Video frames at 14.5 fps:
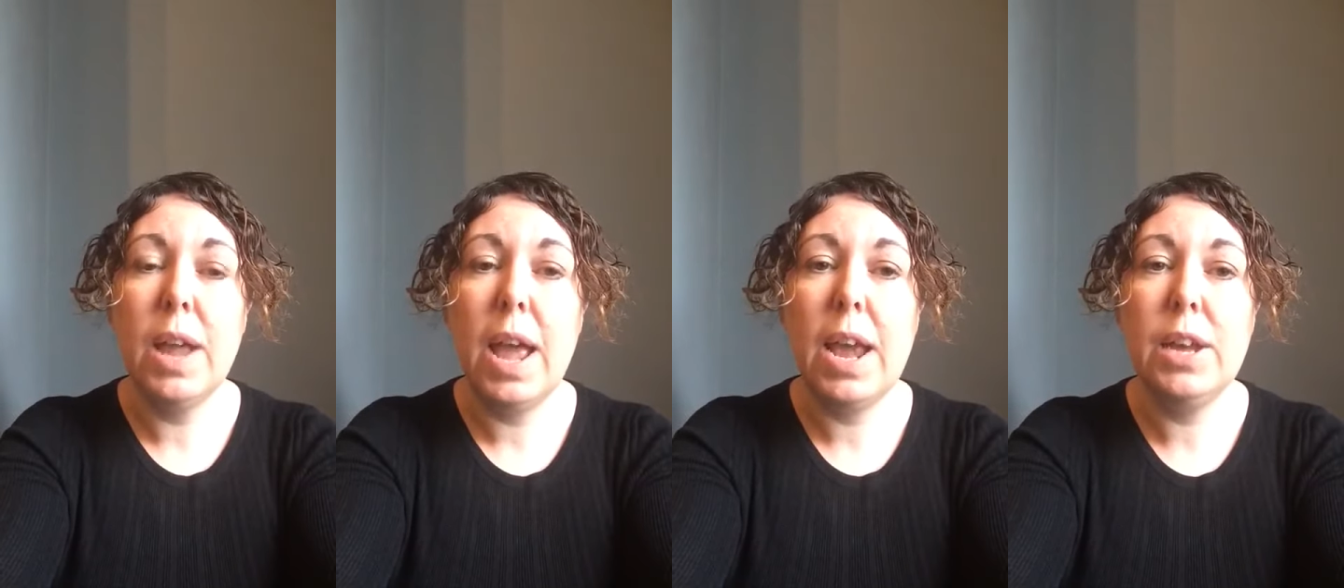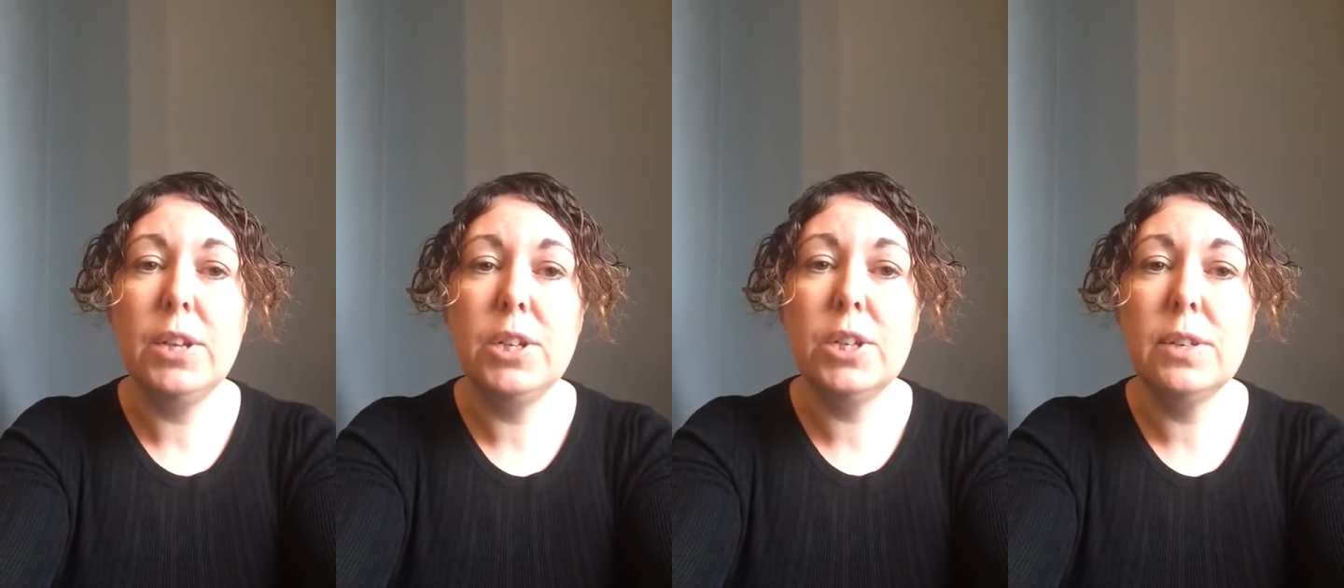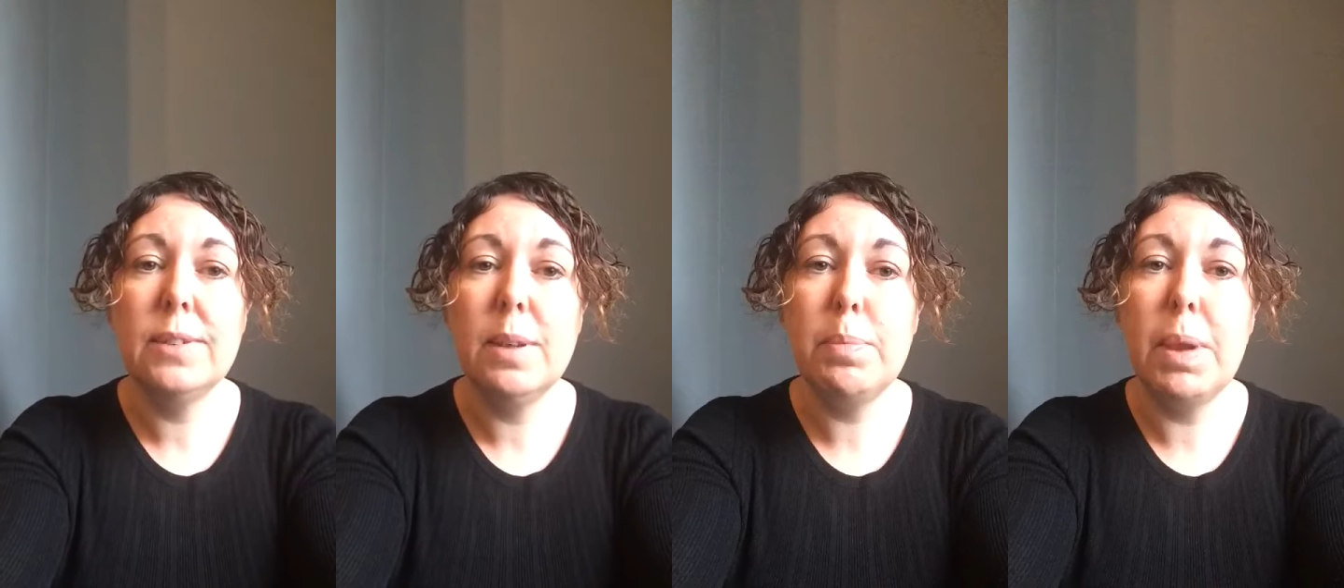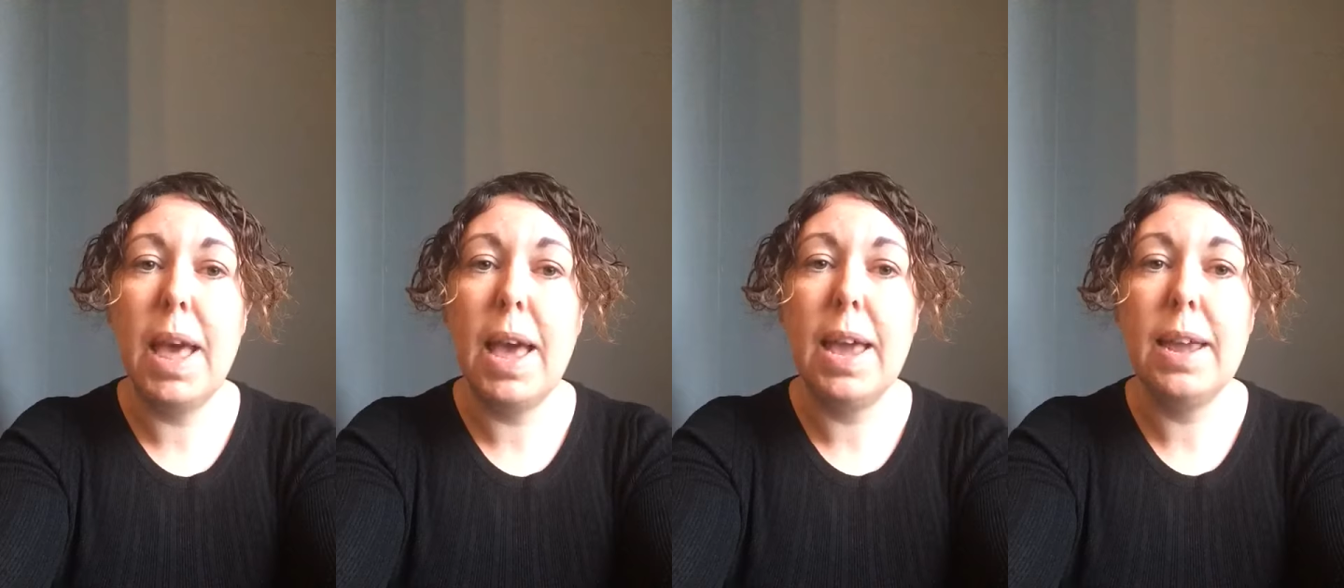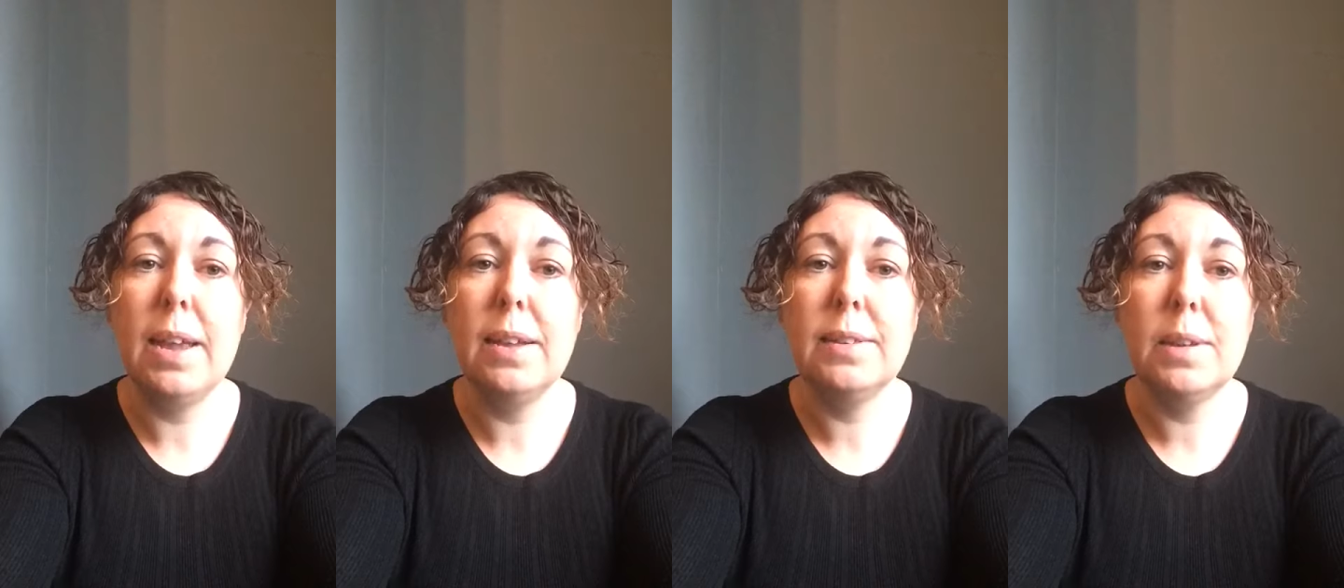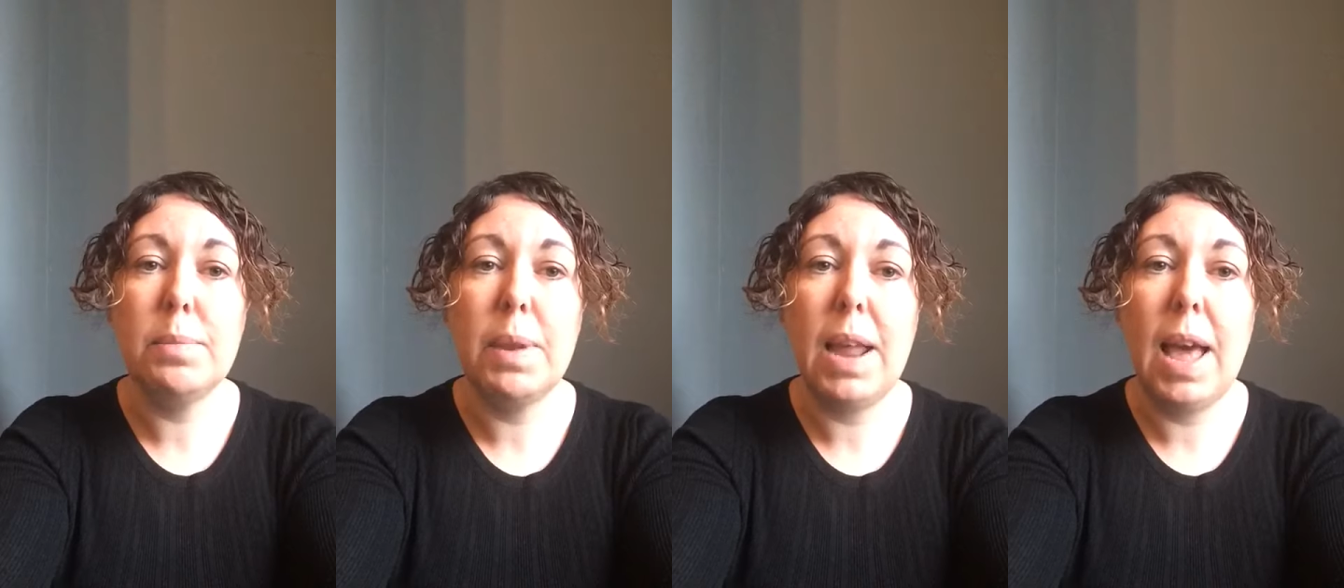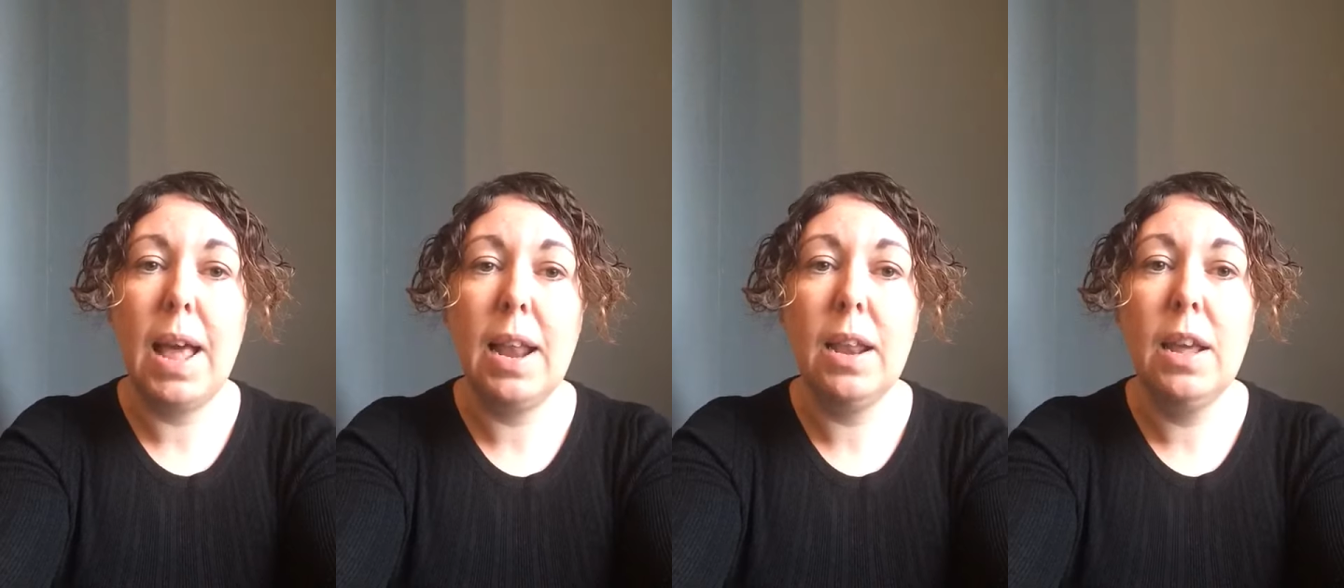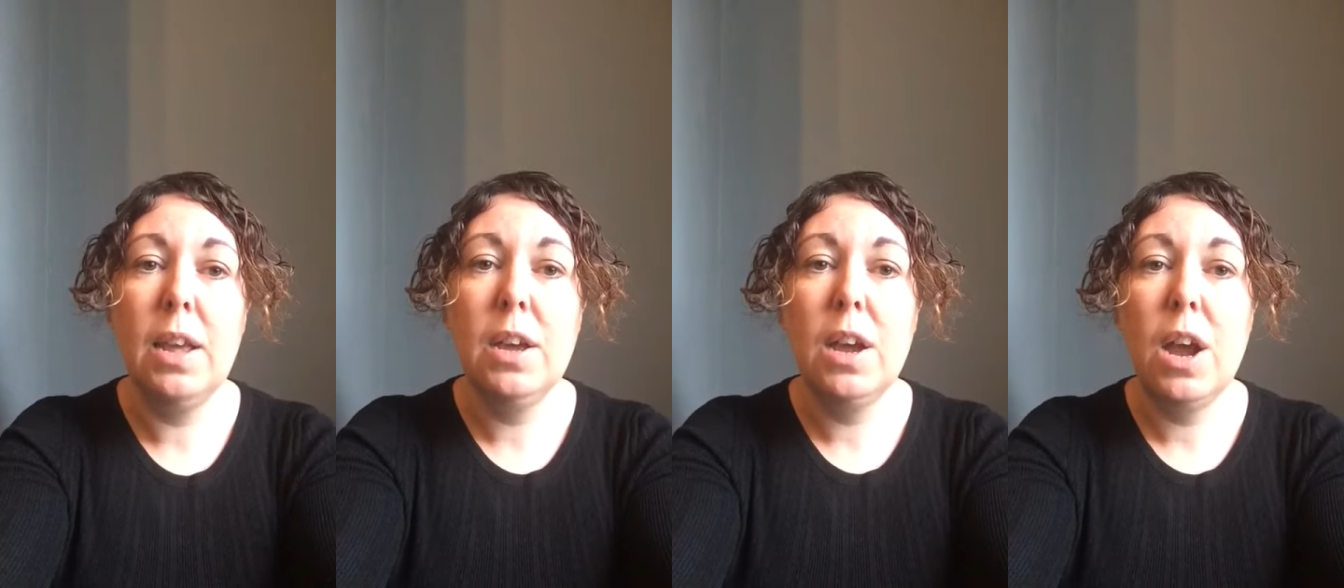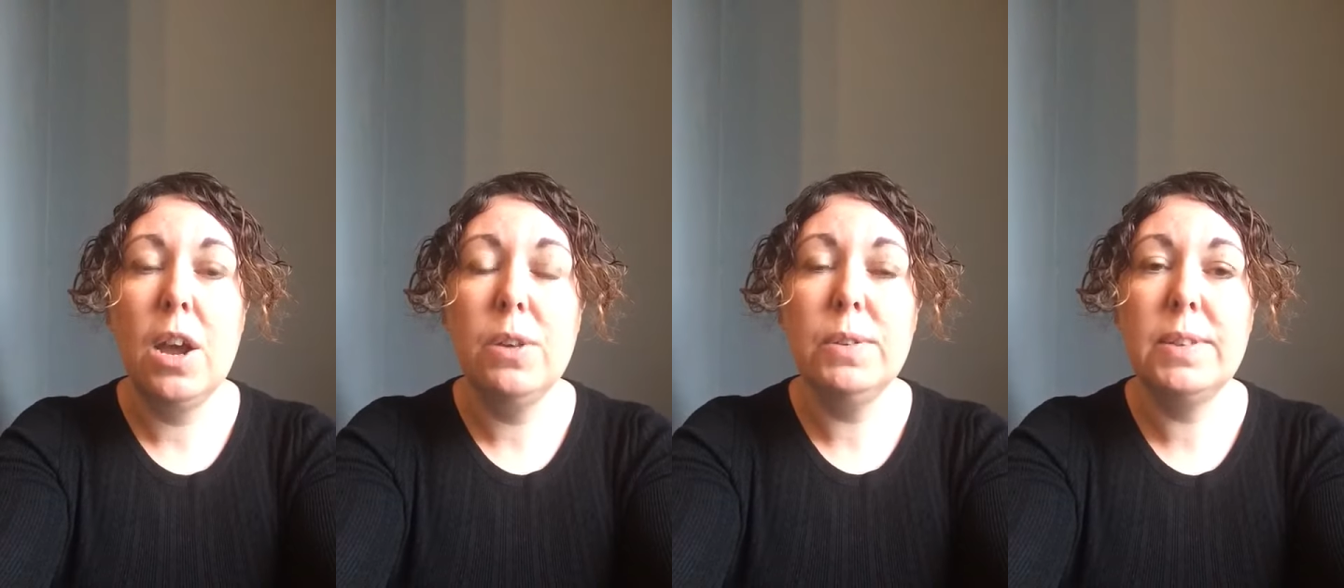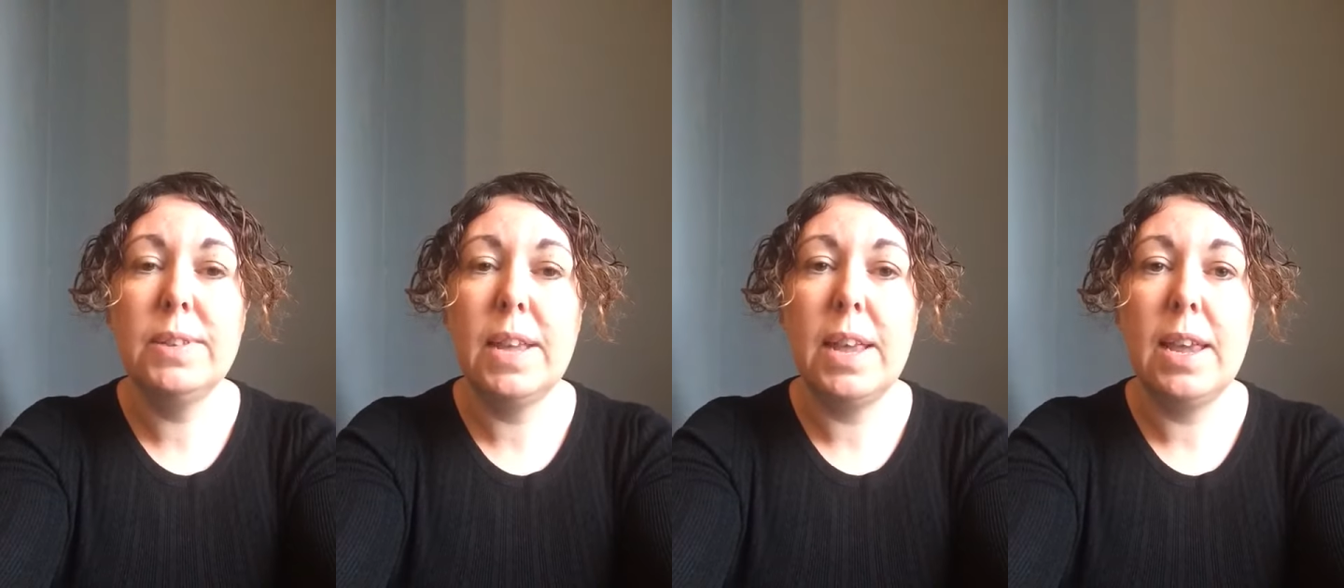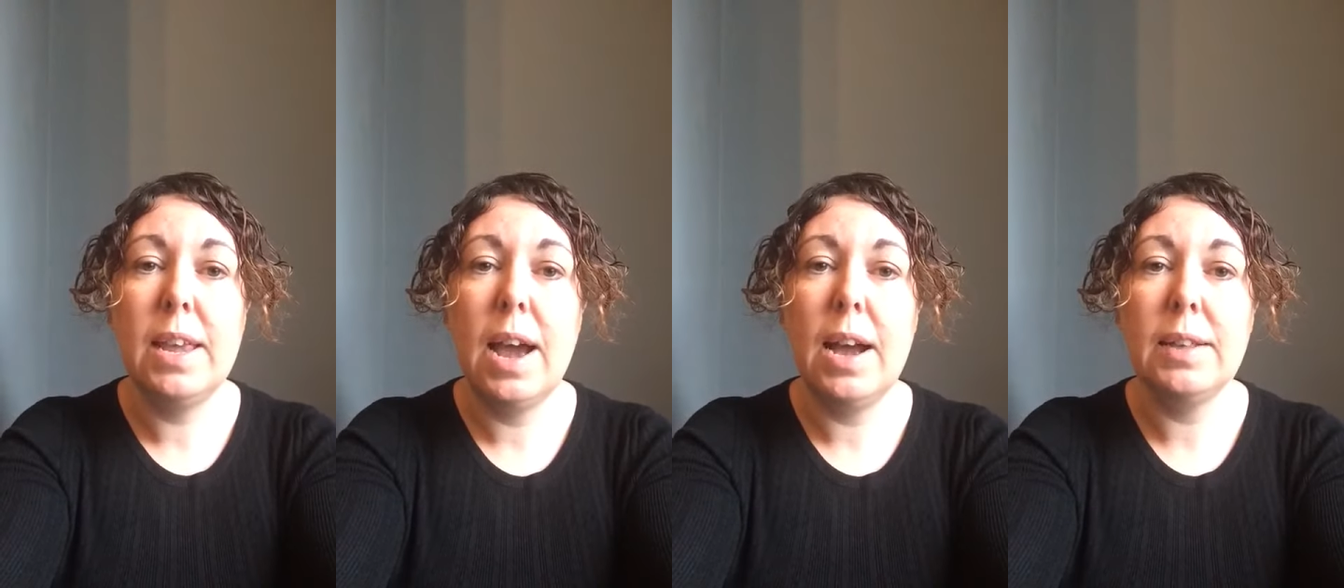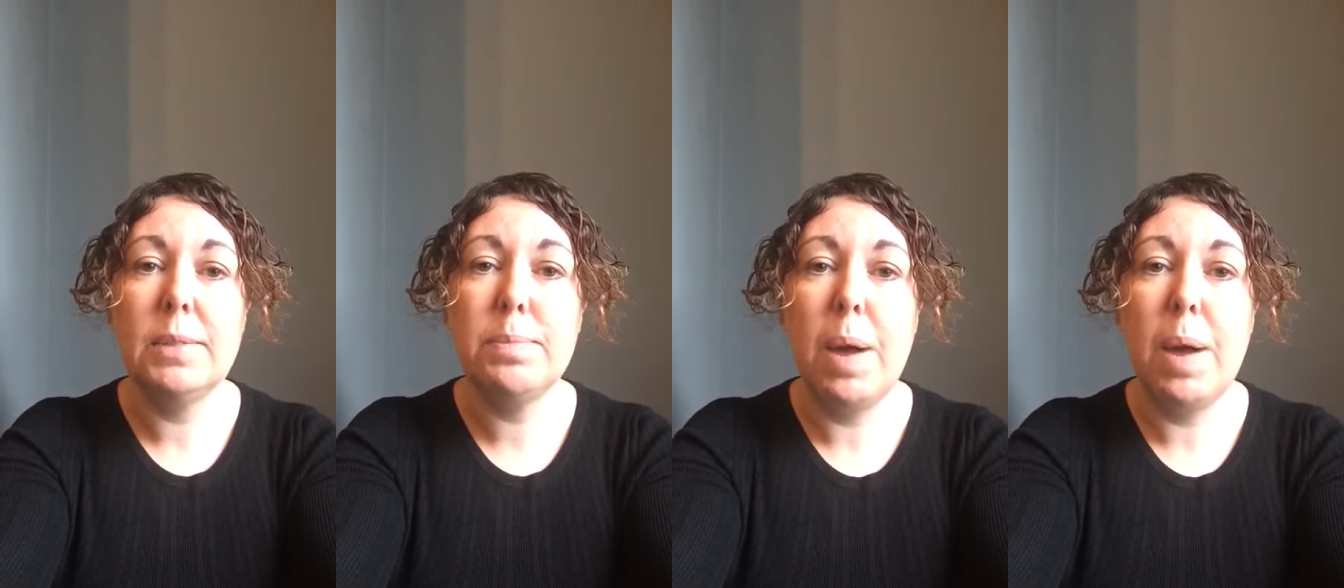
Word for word: hallloc at